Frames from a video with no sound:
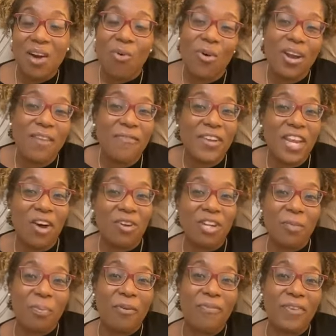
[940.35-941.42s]
What if it don't
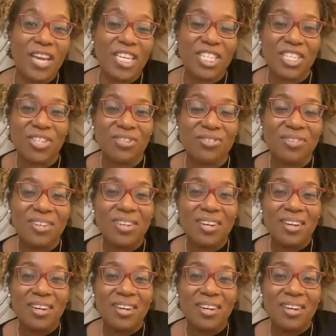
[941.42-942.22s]
look professional?